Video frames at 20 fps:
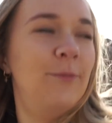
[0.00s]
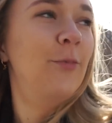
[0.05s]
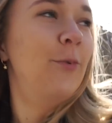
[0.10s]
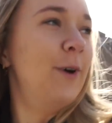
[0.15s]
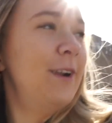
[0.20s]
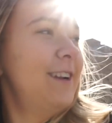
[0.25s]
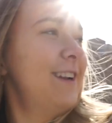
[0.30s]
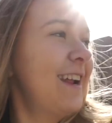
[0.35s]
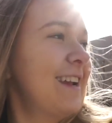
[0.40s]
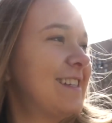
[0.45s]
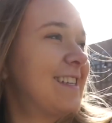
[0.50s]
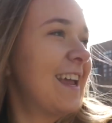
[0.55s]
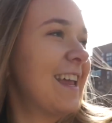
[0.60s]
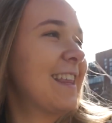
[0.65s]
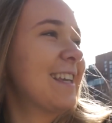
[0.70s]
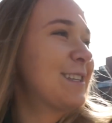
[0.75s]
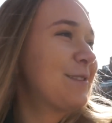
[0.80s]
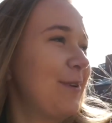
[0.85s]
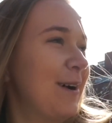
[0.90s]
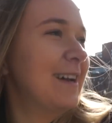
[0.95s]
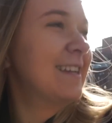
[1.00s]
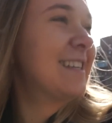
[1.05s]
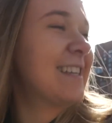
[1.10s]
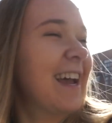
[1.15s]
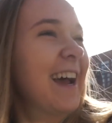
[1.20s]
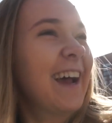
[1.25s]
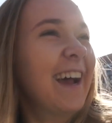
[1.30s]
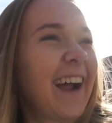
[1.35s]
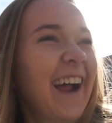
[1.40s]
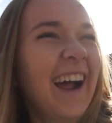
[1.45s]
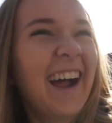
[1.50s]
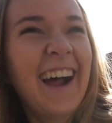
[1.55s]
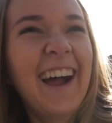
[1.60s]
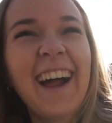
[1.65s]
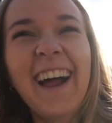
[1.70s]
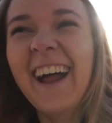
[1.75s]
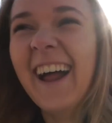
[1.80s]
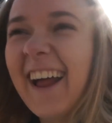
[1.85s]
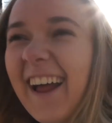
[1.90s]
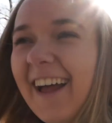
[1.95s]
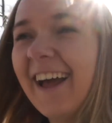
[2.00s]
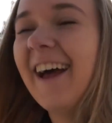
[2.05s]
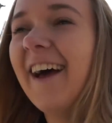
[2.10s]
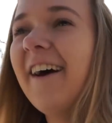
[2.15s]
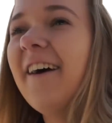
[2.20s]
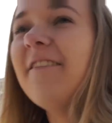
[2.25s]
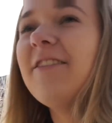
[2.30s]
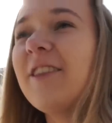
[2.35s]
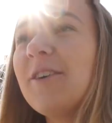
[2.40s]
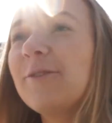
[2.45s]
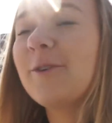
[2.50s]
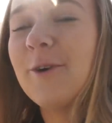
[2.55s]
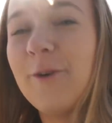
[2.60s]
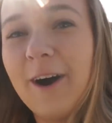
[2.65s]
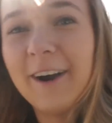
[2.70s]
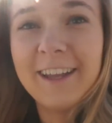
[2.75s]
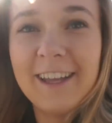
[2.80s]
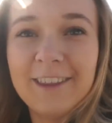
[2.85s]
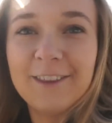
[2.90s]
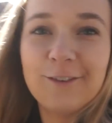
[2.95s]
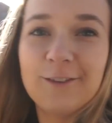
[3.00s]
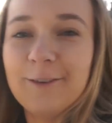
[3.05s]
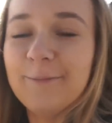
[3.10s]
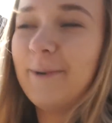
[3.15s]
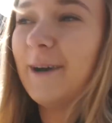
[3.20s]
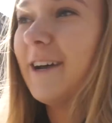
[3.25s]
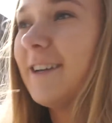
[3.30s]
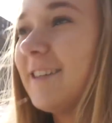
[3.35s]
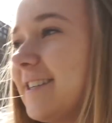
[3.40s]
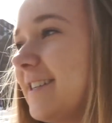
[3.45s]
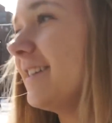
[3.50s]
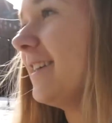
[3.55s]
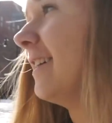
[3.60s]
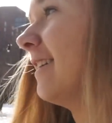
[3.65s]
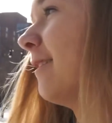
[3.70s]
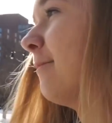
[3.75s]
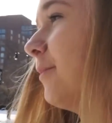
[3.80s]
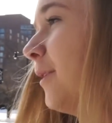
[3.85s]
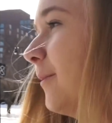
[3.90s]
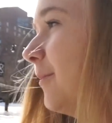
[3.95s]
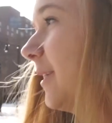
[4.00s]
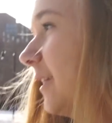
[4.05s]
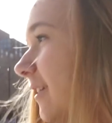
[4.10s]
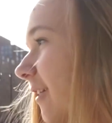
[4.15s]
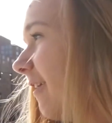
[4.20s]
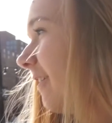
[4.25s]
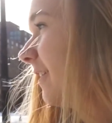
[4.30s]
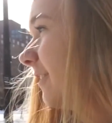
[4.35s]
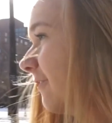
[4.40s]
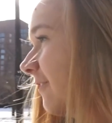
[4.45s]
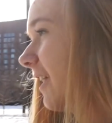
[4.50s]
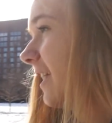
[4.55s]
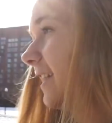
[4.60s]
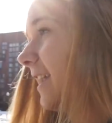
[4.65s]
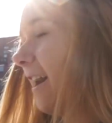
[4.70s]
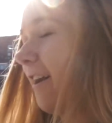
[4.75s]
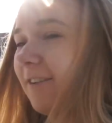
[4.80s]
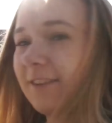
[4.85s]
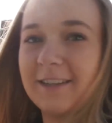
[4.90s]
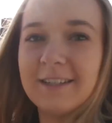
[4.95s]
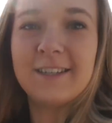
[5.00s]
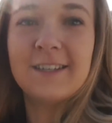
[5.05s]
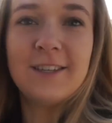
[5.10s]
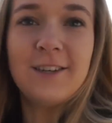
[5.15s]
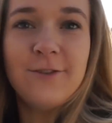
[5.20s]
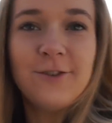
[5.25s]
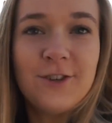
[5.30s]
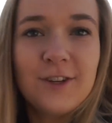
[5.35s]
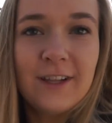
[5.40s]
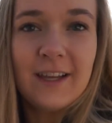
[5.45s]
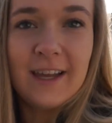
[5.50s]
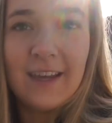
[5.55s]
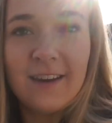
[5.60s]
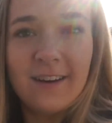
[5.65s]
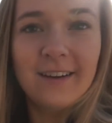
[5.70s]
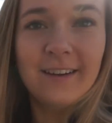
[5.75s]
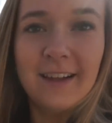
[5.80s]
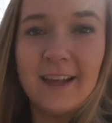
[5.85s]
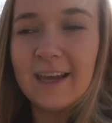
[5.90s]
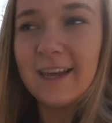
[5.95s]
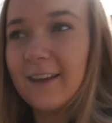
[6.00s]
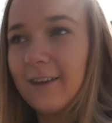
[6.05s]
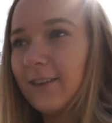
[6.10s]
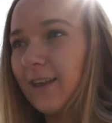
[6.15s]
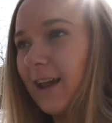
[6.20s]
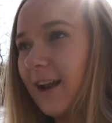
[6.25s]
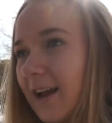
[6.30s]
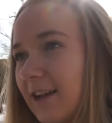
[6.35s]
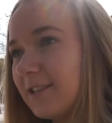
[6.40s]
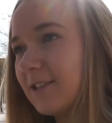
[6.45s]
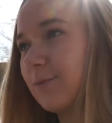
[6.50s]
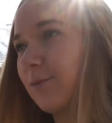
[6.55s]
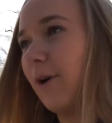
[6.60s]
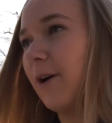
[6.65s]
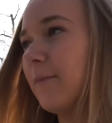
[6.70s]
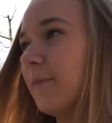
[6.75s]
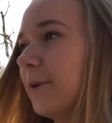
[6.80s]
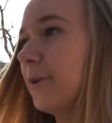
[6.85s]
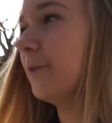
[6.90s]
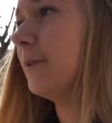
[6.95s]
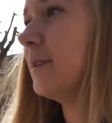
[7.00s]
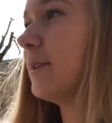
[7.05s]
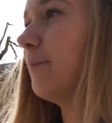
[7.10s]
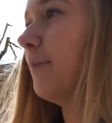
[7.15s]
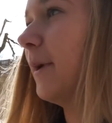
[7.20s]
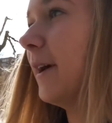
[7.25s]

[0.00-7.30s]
what did I say this was? We're walking through the Boston Public Garden right now. This is usually a lake that has swan boats,